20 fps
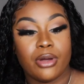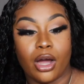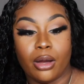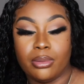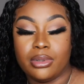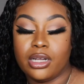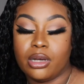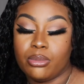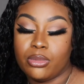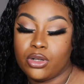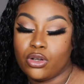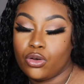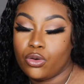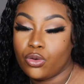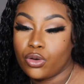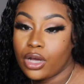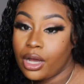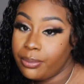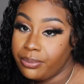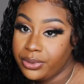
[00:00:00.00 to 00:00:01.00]
comment down
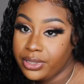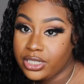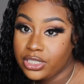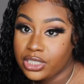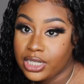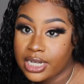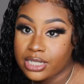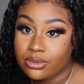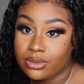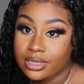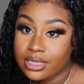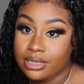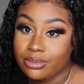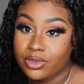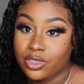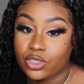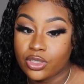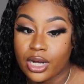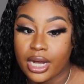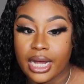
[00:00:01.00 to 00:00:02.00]
below companies you guys want to see
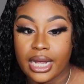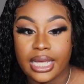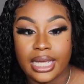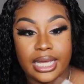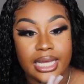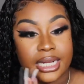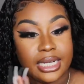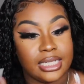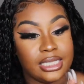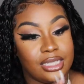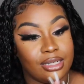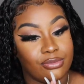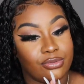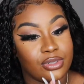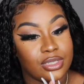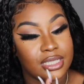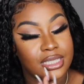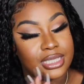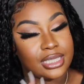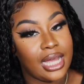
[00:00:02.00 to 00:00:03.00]
me try and
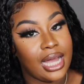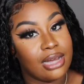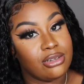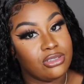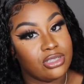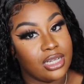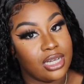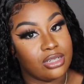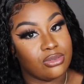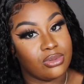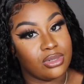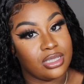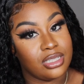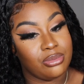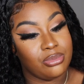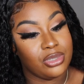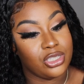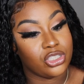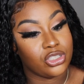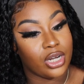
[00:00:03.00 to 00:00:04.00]
different styles you guys want to
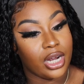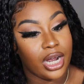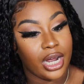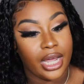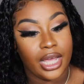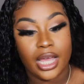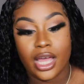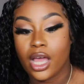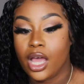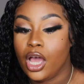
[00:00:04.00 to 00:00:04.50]
see me try